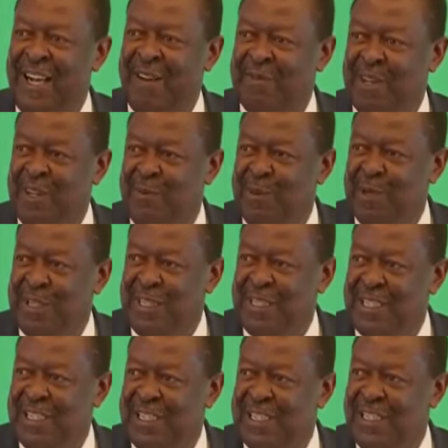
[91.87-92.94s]
after the
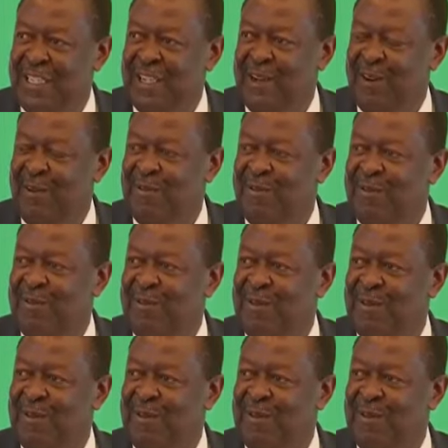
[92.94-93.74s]
presentation of